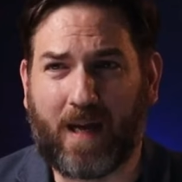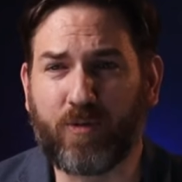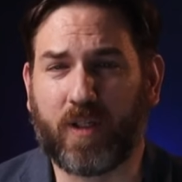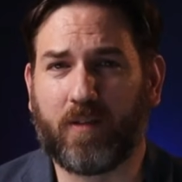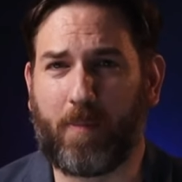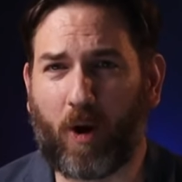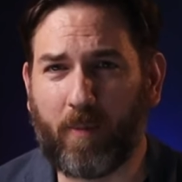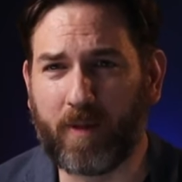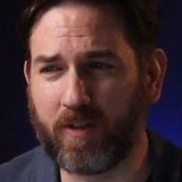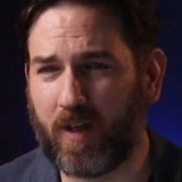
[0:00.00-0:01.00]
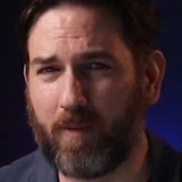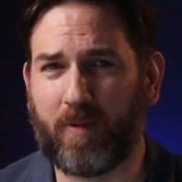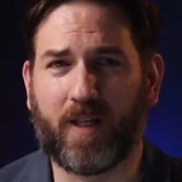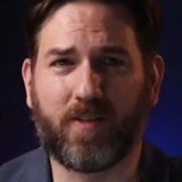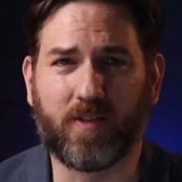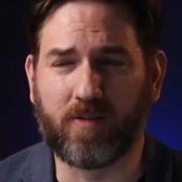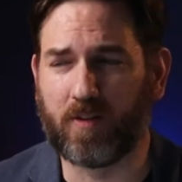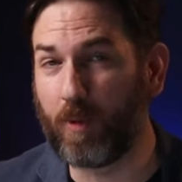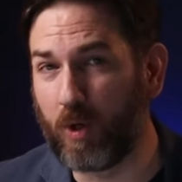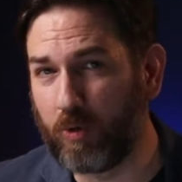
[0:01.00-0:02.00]
housing, apartment complexes,
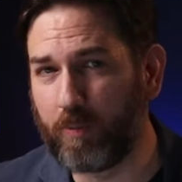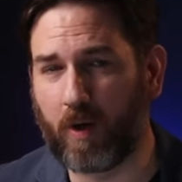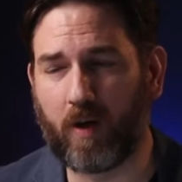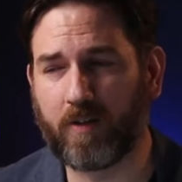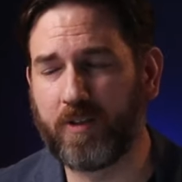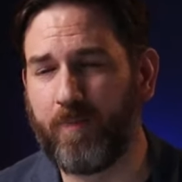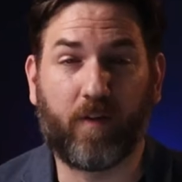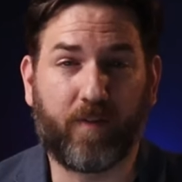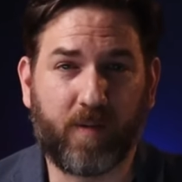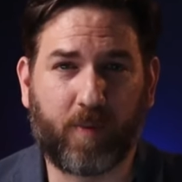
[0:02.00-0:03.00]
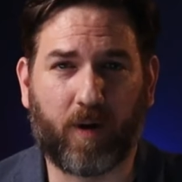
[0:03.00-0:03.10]
mobile home parks, RV